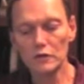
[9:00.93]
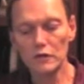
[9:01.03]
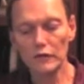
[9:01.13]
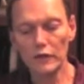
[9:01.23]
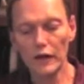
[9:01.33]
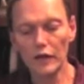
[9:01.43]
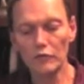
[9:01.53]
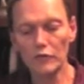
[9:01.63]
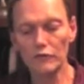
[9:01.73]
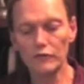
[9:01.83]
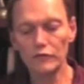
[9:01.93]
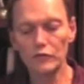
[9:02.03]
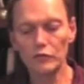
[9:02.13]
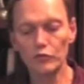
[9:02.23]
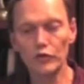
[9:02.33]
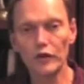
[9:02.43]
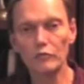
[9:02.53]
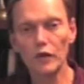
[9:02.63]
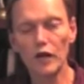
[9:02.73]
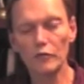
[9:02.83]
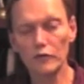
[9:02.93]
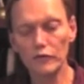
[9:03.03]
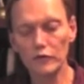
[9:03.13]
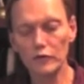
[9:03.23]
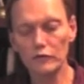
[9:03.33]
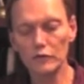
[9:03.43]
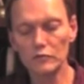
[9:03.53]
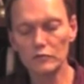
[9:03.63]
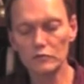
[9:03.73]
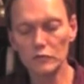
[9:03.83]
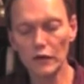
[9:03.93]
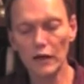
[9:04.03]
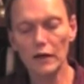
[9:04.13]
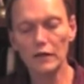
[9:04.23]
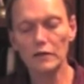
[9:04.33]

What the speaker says: If it hadn't been for a praying mom and a forgiving God,